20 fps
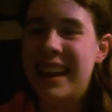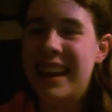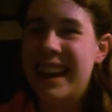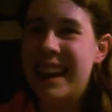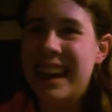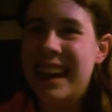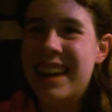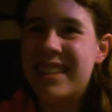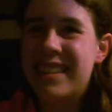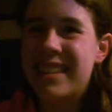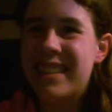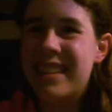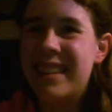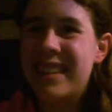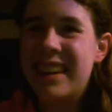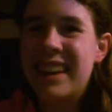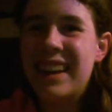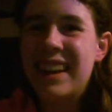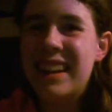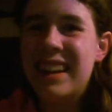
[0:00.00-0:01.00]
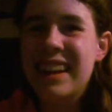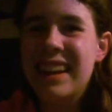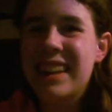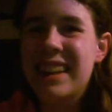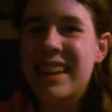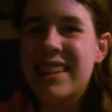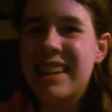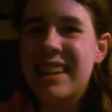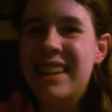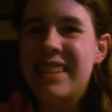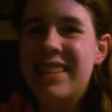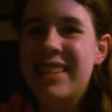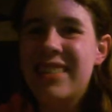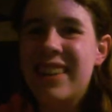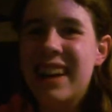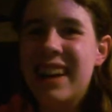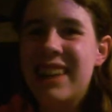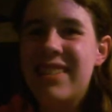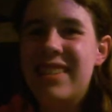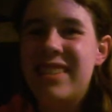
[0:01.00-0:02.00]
I guess the only reason why